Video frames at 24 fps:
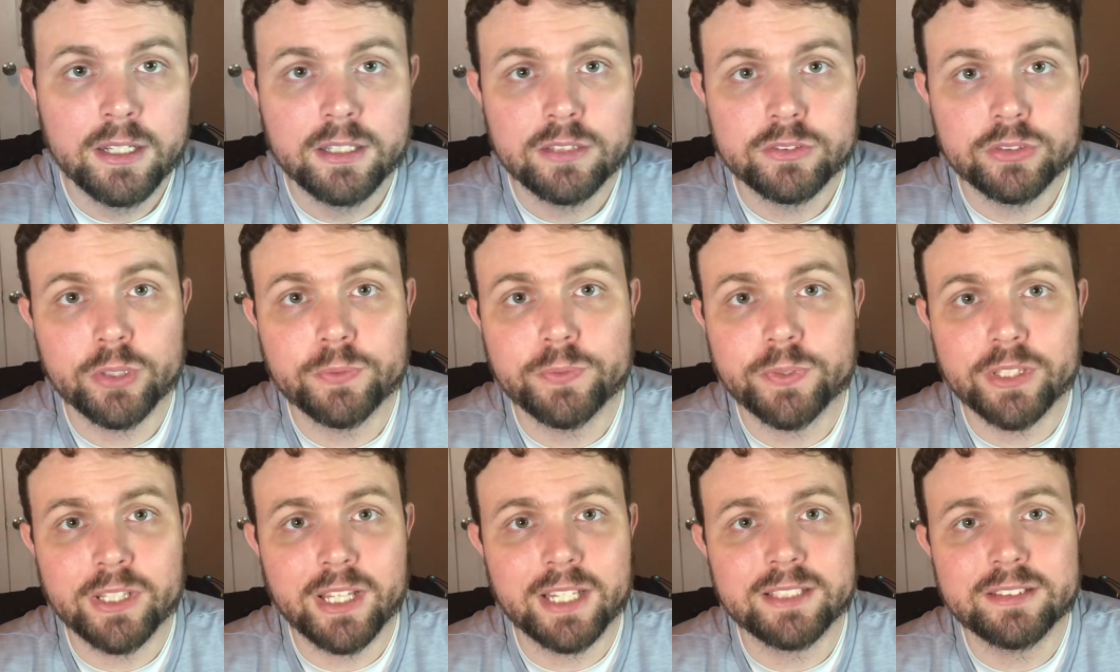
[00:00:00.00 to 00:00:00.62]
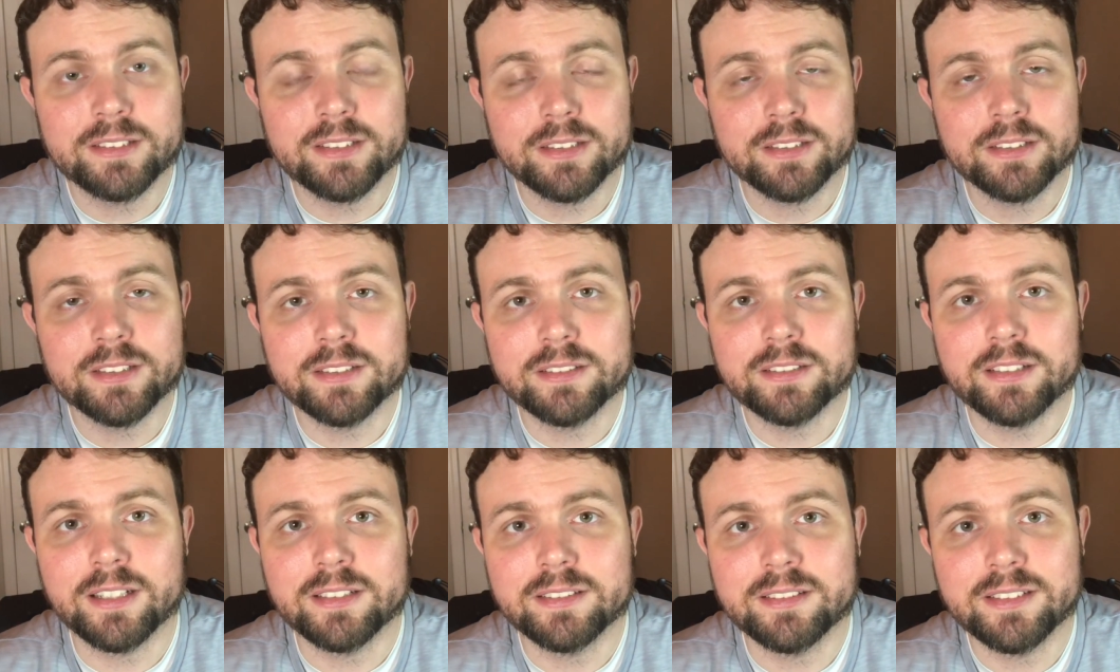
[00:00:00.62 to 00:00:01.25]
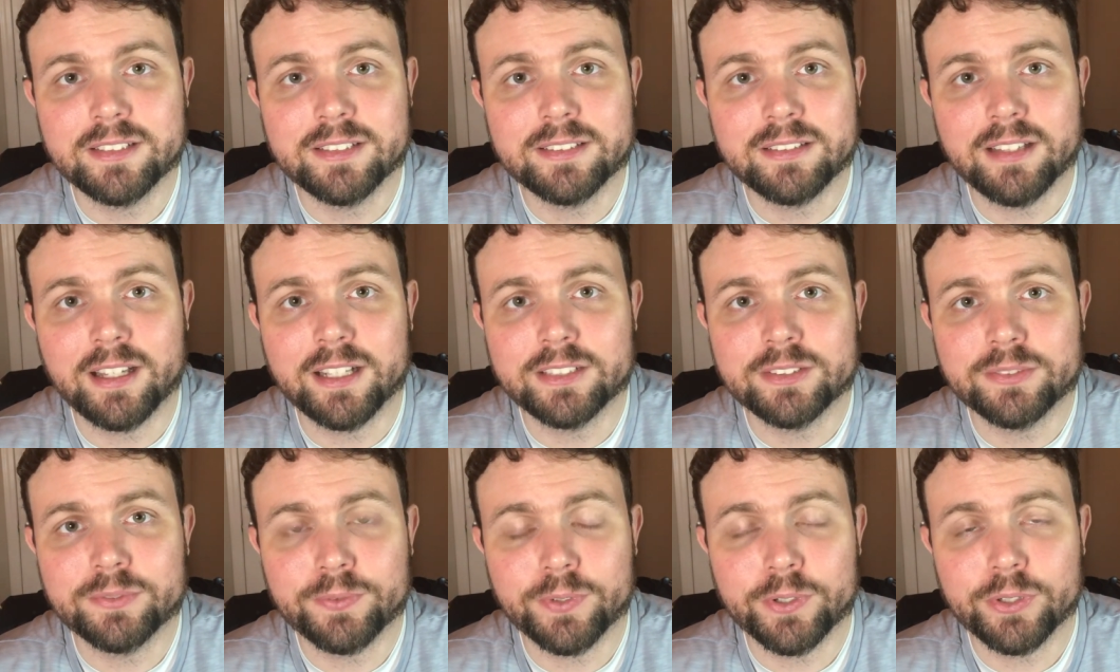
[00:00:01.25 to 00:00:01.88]
So if you'd like to discuss these
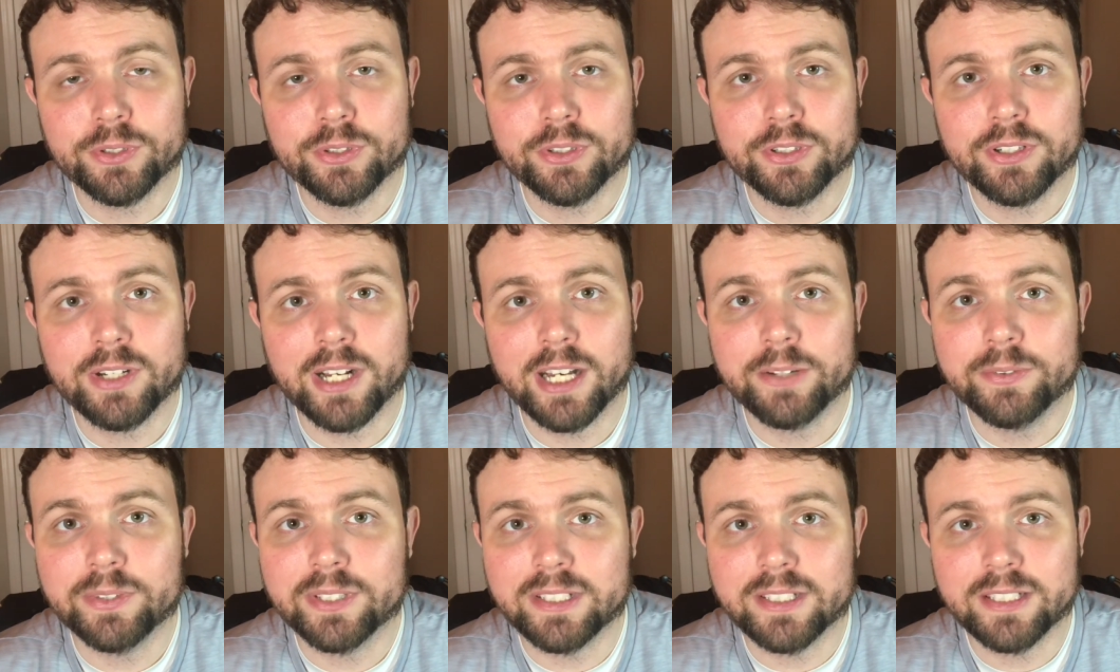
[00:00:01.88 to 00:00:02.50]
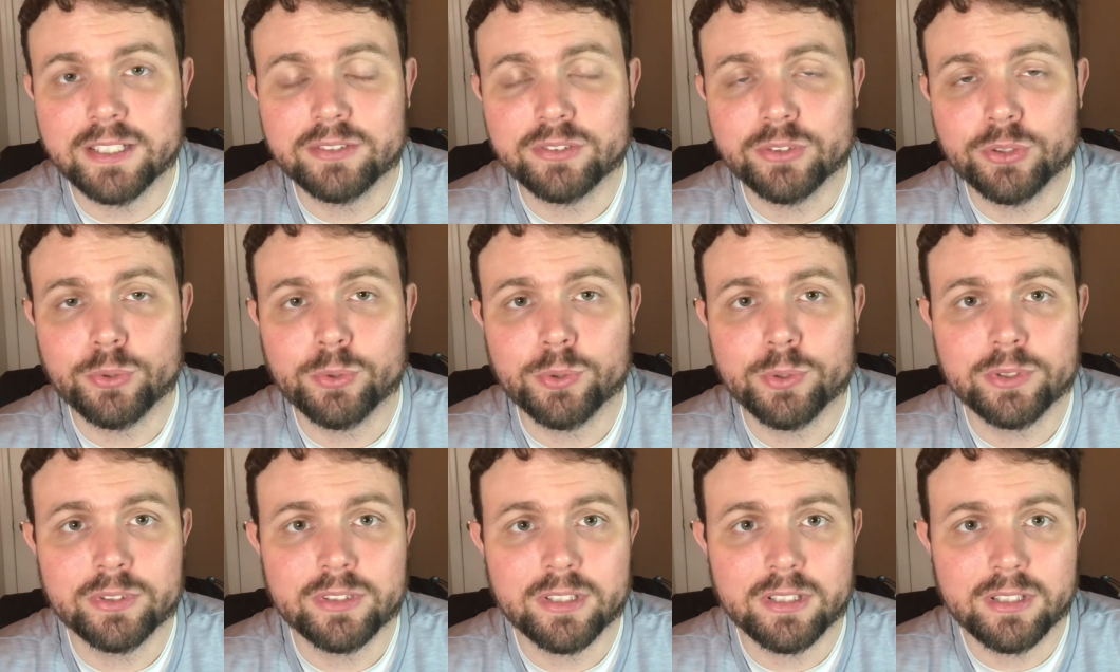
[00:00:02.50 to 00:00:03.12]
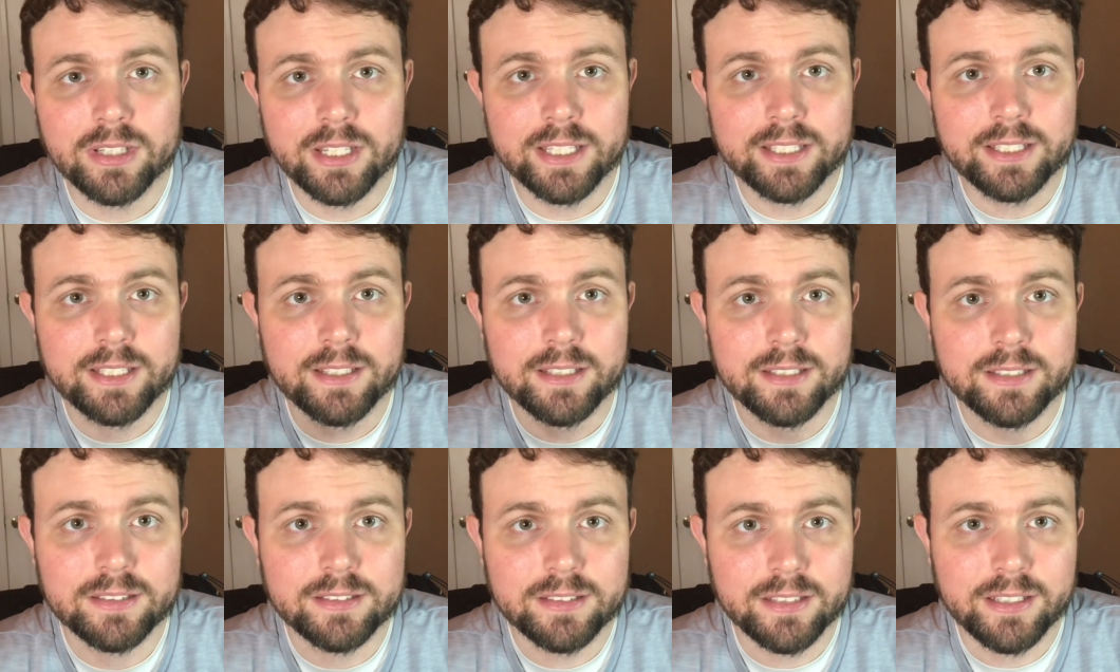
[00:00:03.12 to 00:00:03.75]
lines further, I have a Discord. The link
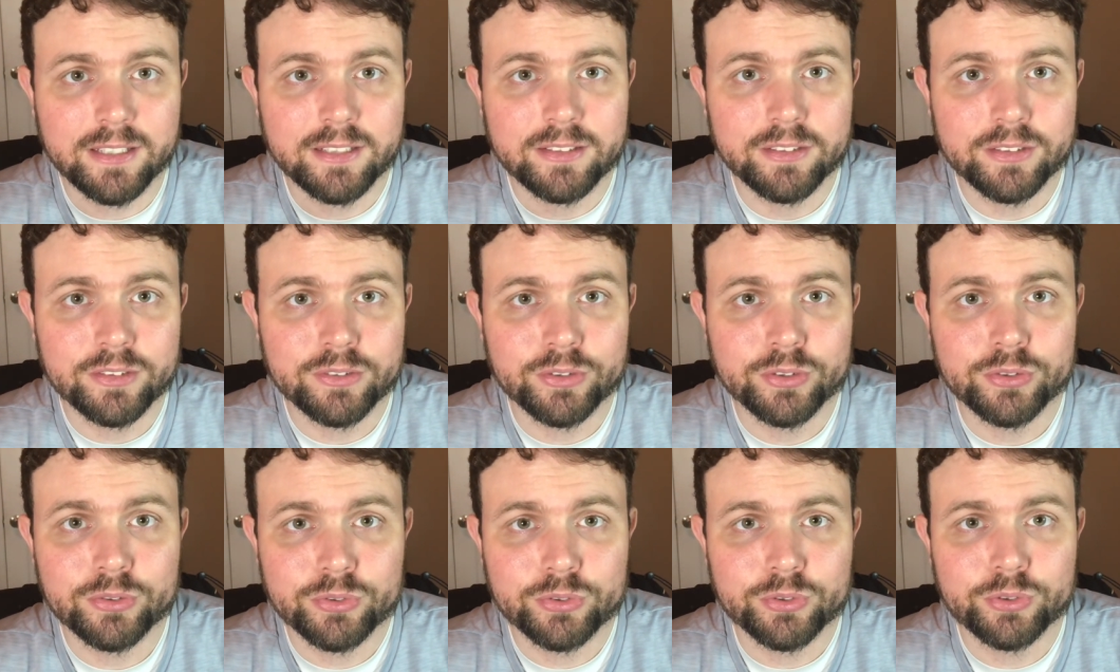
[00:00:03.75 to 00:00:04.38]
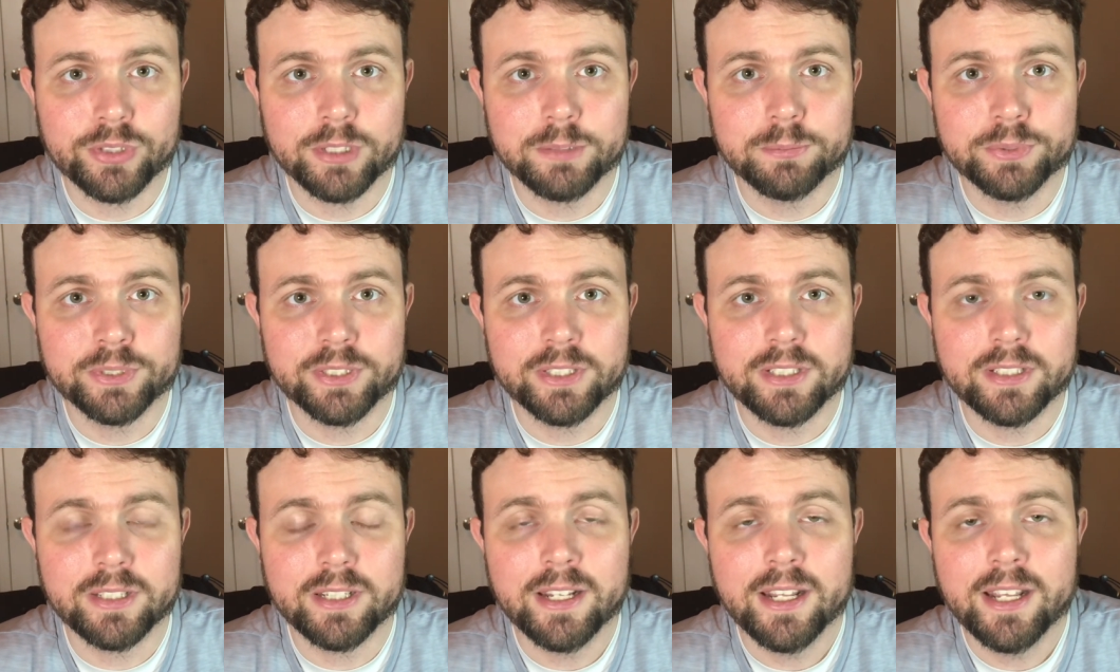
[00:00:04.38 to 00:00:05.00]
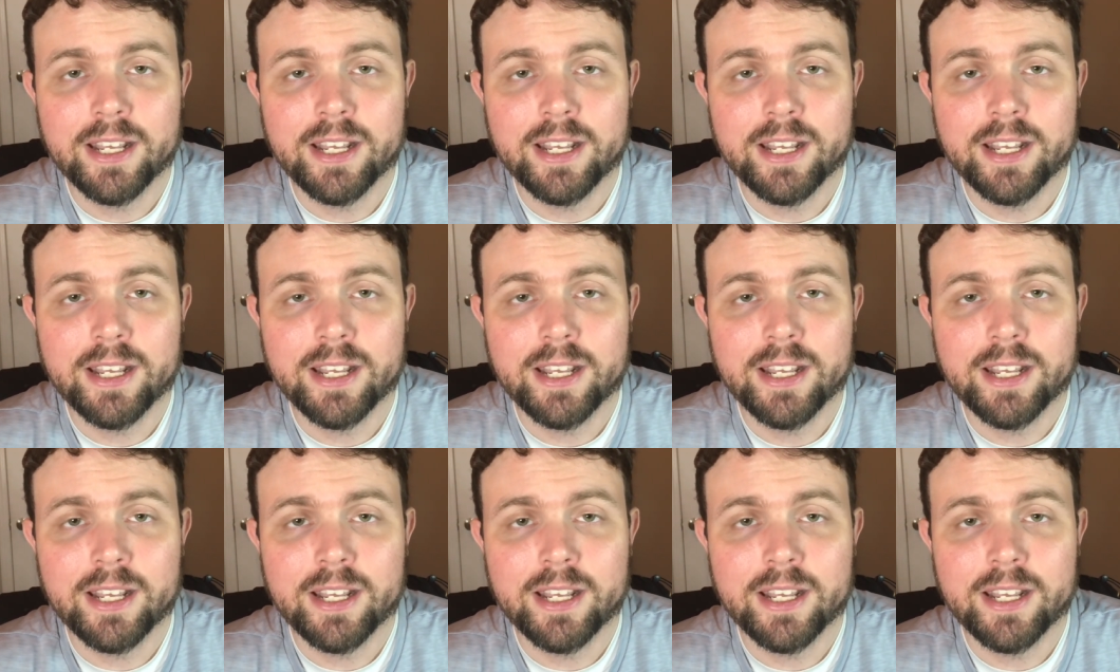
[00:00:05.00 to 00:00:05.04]
is in the description.